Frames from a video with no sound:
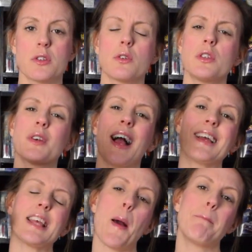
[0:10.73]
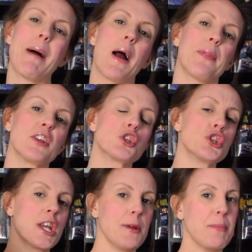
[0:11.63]
to talk to you guys about the
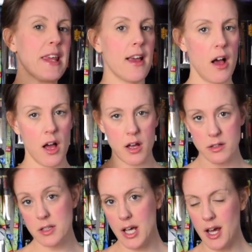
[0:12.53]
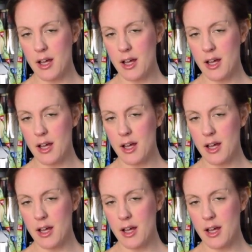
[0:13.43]
GB Hunter,